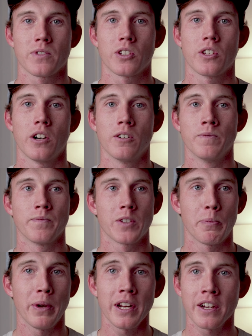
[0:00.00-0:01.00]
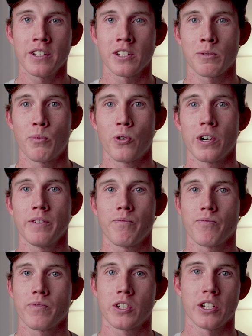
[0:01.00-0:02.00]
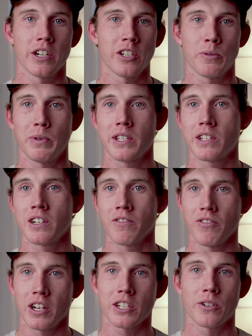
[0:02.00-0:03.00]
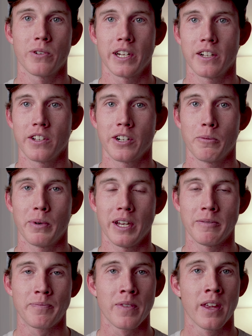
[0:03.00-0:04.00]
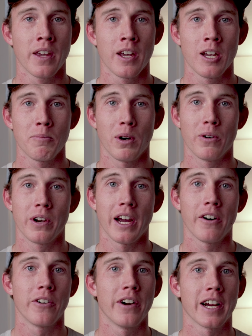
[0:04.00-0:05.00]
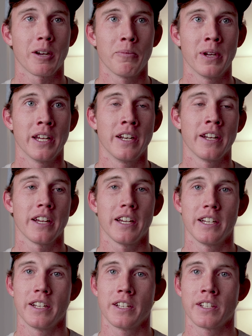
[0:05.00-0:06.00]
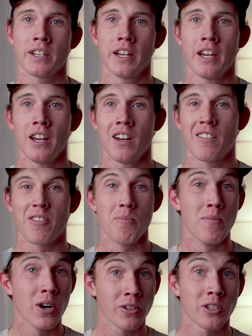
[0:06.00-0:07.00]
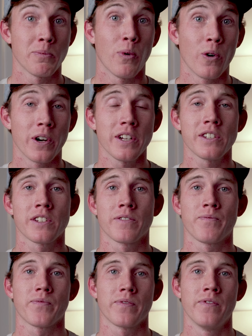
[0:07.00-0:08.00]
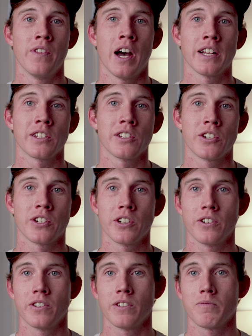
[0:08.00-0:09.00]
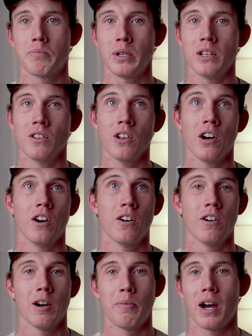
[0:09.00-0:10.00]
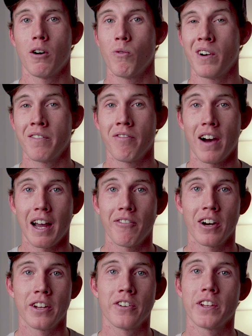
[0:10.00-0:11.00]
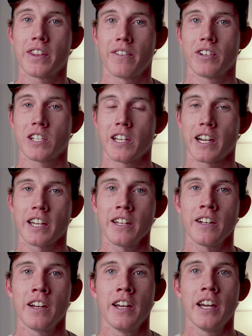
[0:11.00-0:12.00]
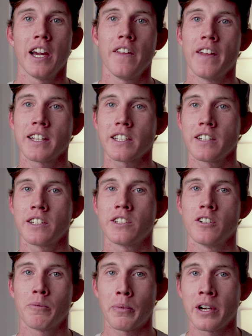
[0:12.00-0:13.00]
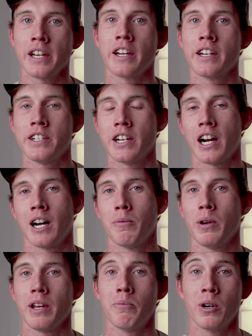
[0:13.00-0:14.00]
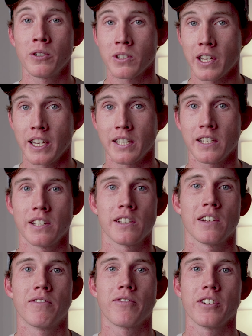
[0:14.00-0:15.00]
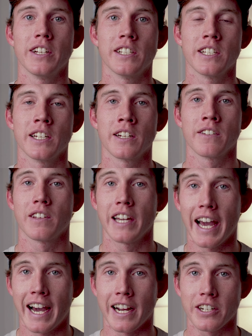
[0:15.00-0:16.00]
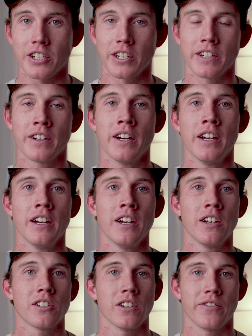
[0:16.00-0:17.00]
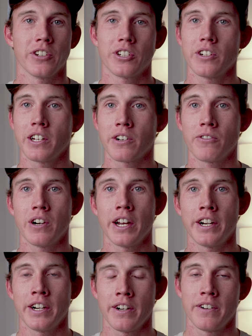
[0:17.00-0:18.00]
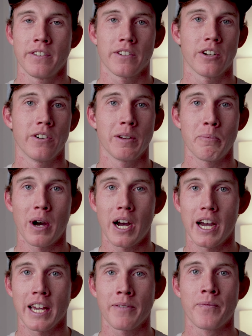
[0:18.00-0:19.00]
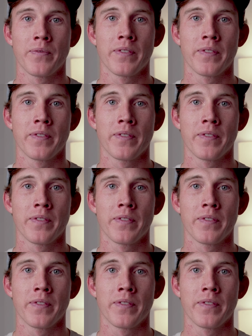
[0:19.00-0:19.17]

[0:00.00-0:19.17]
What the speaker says: So depending on the sport, the shutter speed's going to fluctuate a little bit, but what I would recommend is for most sports not to shoot below about 1/500th of a second, and that's going to do a pretty good job in most cases of freezing the action. So if you're shooting a runner going by,